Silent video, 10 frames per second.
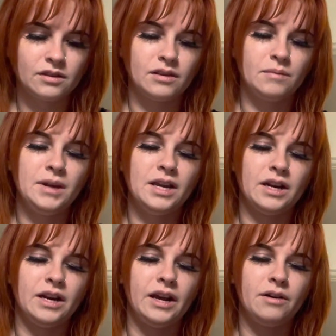let me
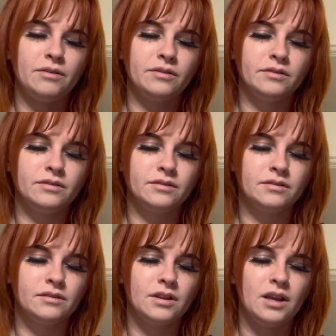get it out.
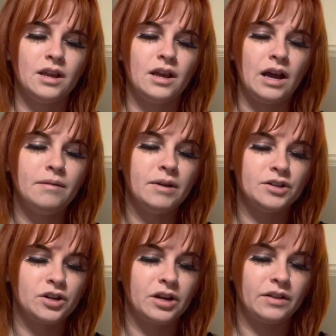I'm not
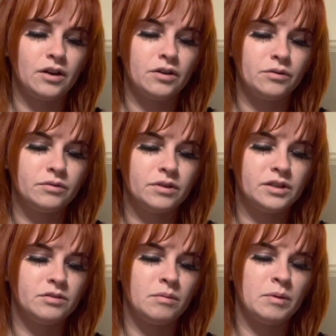sure
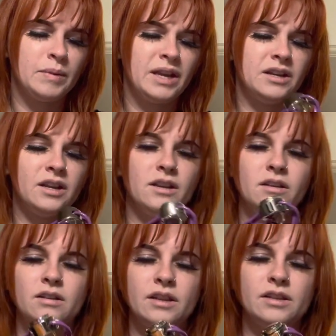it's rubber banded.
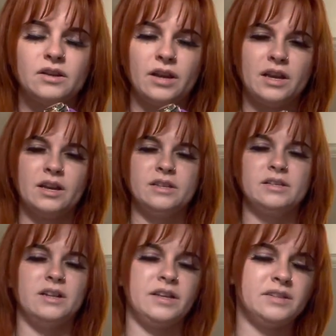That's okay. It's
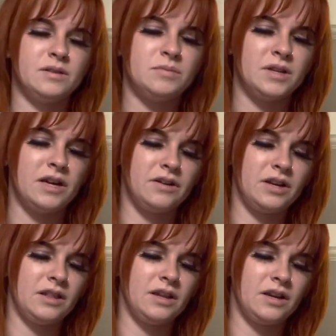not like zip tied or
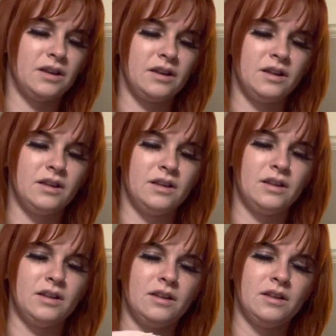anything.
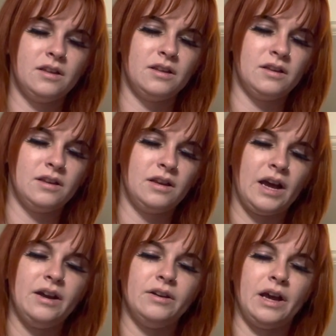
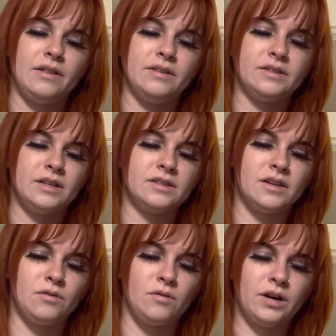I don't know how this thing's
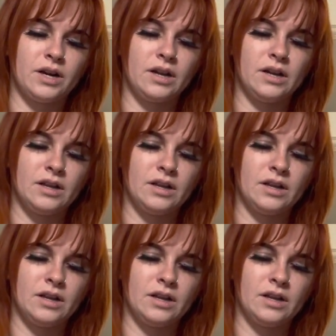gonna work.